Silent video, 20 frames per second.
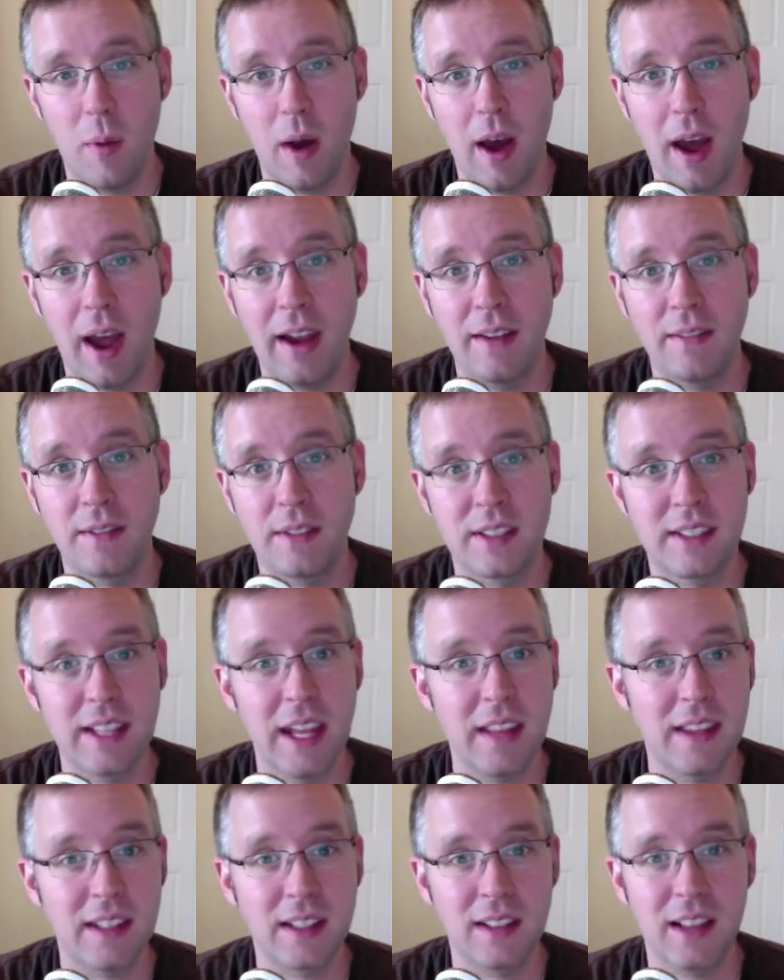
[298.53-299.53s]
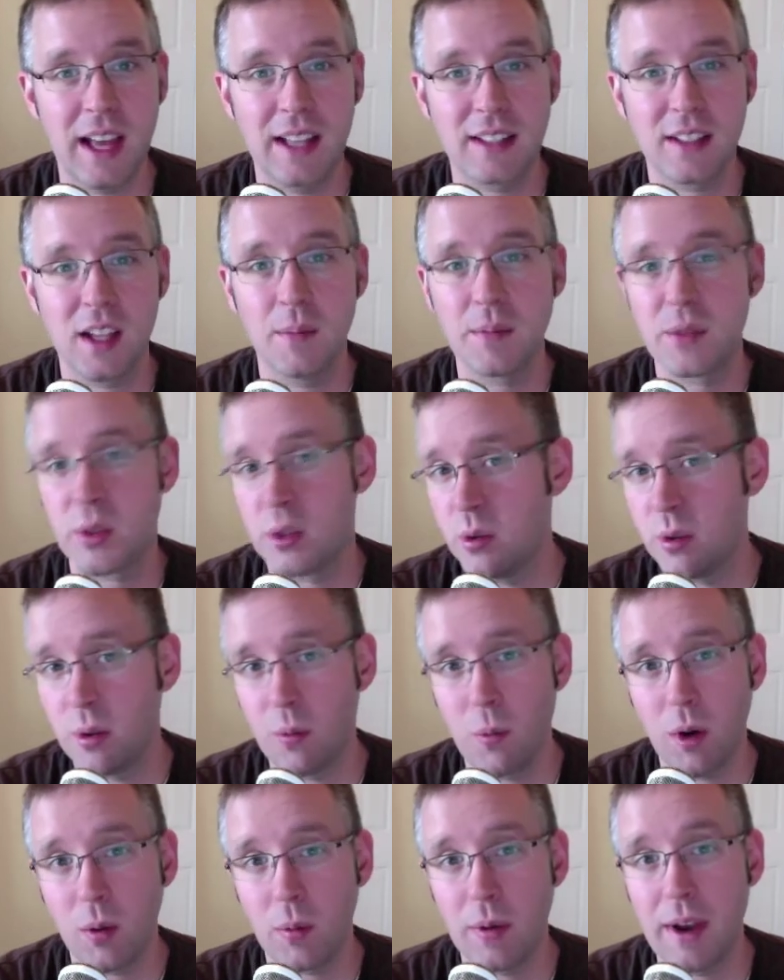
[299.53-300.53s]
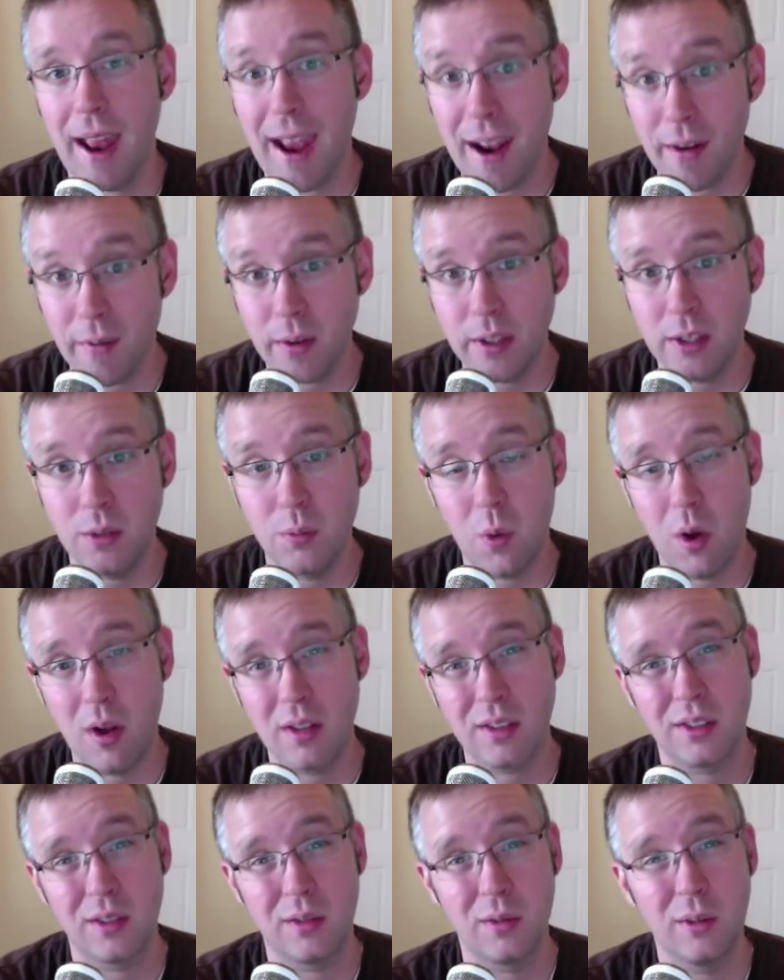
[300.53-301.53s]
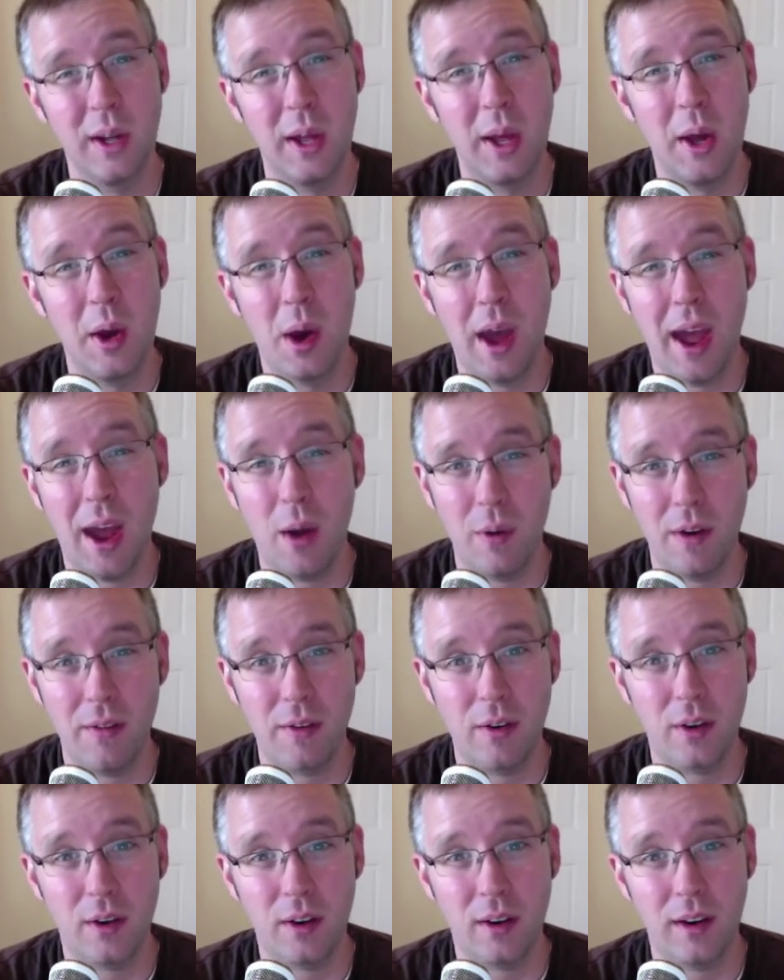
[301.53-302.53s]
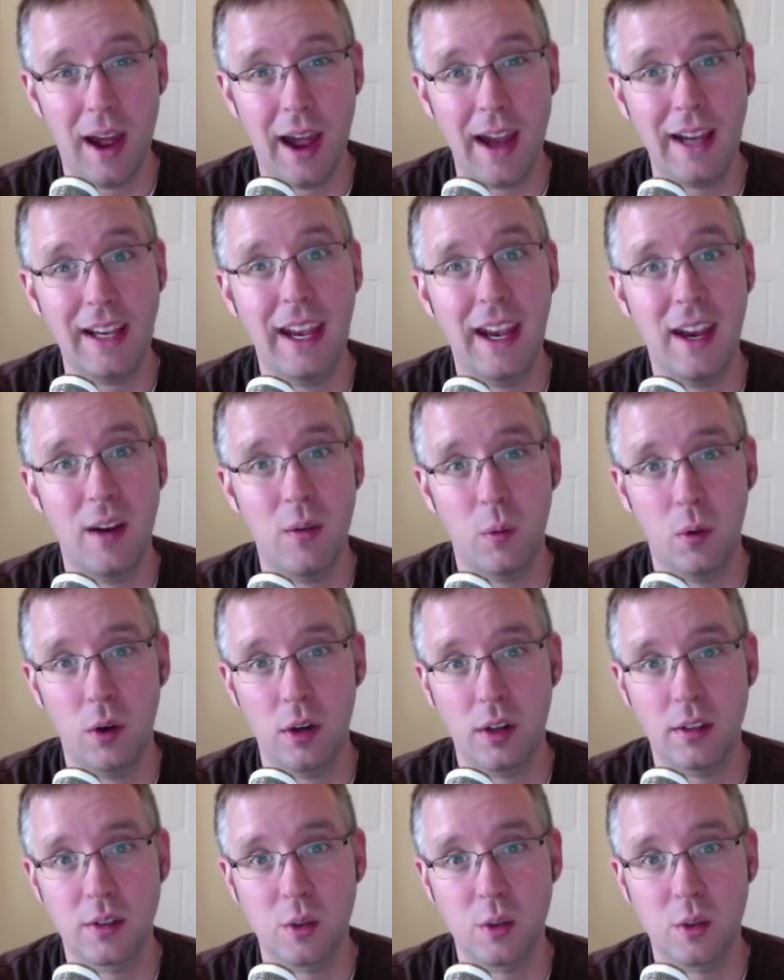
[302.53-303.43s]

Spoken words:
I've set this class up so you can work whenever you want to. However, I can't work